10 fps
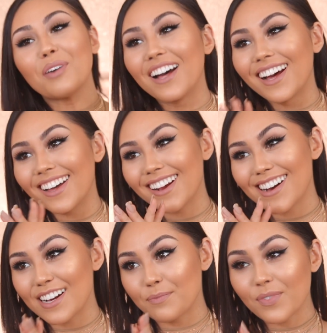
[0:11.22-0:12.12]
But
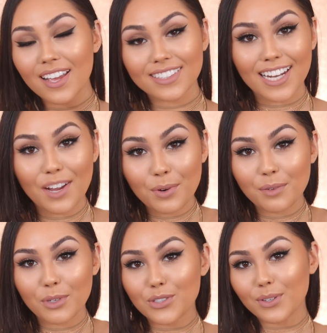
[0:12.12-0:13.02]
um, today we're
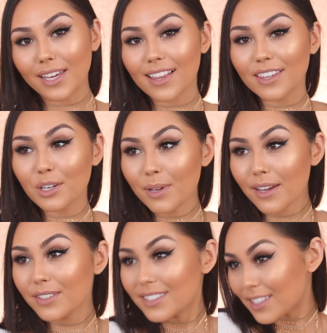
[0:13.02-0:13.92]
going to be doing a little
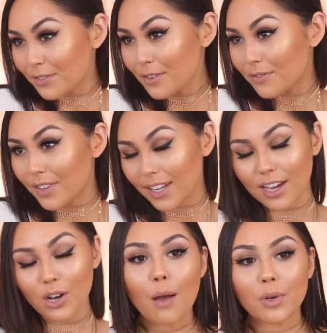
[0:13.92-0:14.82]
bit of a different
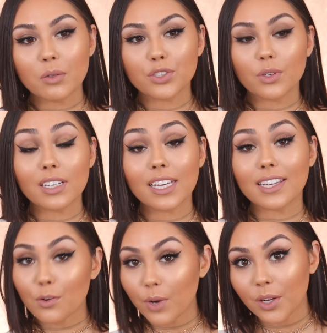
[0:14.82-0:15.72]
video. I'm going to be doing a
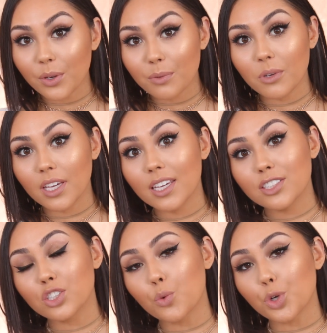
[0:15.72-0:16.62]
get ready with me.
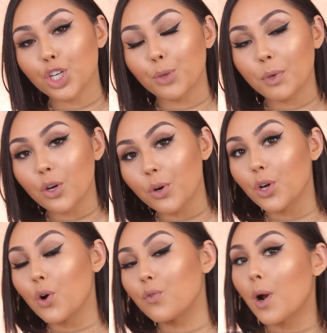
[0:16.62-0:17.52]
So we're going to be
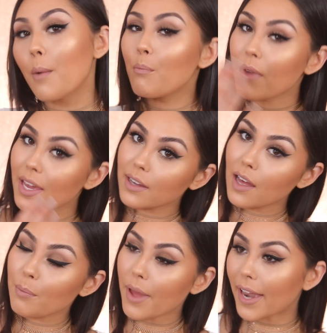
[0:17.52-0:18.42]
going over
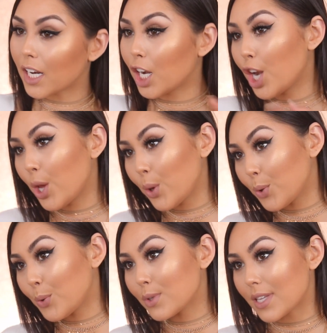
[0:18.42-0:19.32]
makeup and
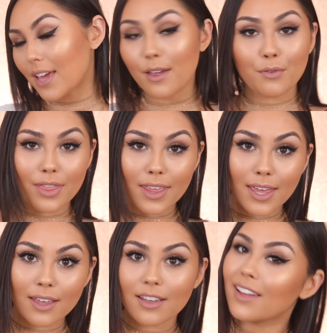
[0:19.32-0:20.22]
clothes and
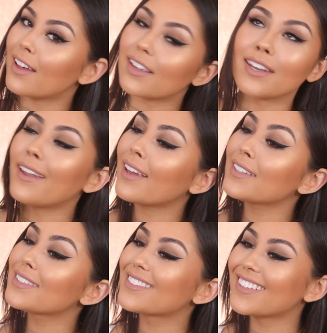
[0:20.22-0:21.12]
everything
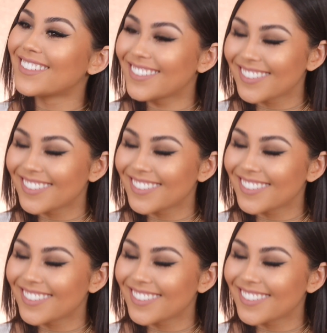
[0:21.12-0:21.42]
nice.